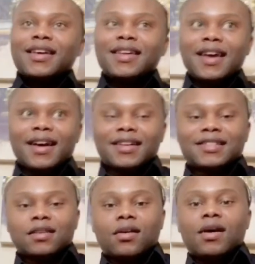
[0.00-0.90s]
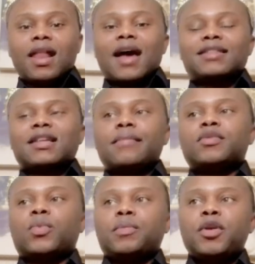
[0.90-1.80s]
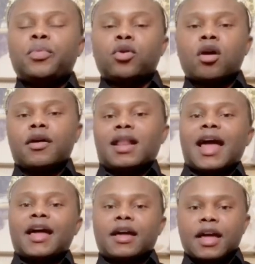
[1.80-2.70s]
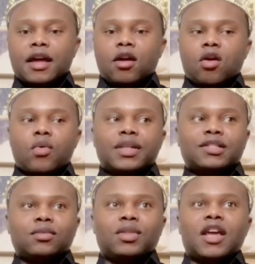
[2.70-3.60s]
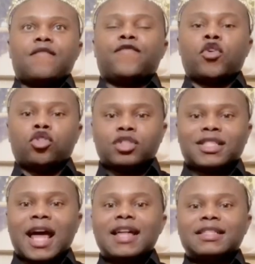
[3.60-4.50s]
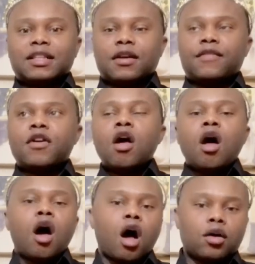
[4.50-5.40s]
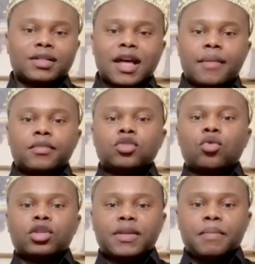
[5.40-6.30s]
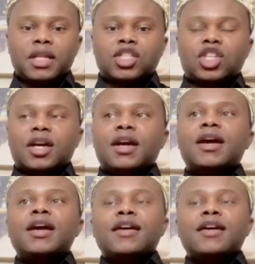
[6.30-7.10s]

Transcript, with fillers: Yeah, so a lot of times when people are like go into their first signs of Alzheimer's or dementia,